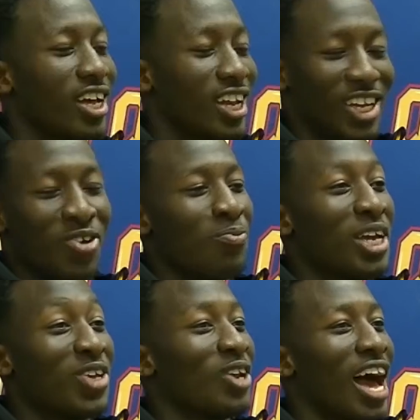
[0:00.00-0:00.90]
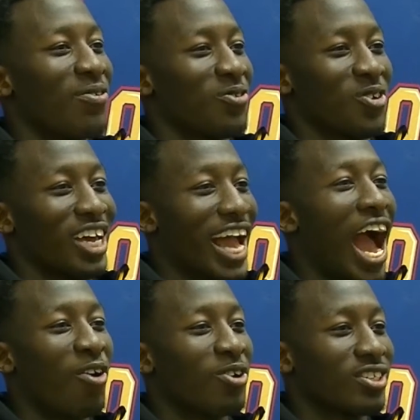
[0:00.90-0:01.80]
like he'll make you laugh for like
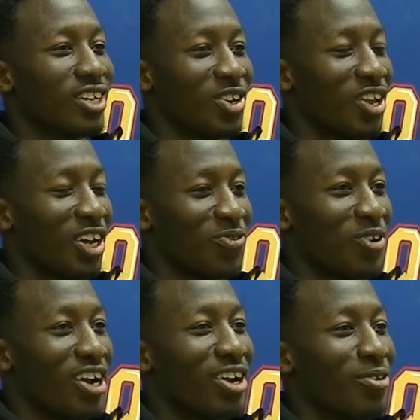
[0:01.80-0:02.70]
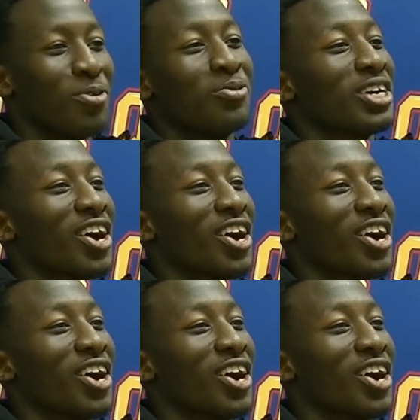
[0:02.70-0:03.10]
hours, and you like forget about being